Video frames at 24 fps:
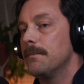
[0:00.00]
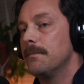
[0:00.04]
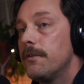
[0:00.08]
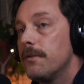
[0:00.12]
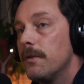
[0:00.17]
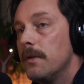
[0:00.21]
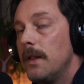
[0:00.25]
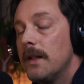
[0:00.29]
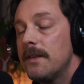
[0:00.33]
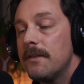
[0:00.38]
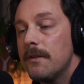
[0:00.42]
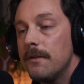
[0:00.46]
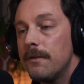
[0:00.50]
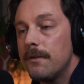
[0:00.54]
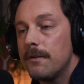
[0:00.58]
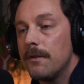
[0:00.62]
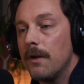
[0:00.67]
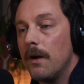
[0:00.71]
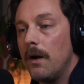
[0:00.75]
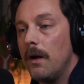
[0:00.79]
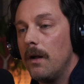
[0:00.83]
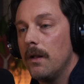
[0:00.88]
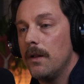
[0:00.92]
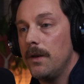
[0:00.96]
So let's
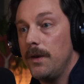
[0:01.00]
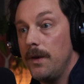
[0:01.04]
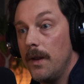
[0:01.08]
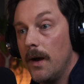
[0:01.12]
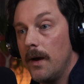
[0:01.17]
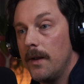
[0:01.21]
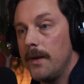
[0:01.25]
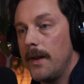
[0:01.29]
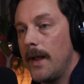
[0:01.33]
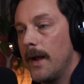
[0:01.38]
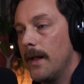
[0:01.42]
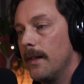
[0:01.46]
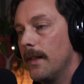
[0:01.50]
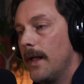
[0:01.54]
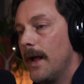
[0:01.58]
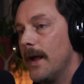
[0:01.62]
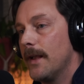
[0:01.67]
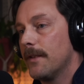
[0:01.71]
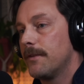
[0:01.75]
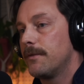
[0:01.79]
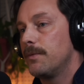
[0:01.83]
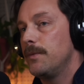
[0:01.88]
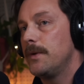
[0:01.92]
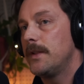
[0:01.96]
install none L S.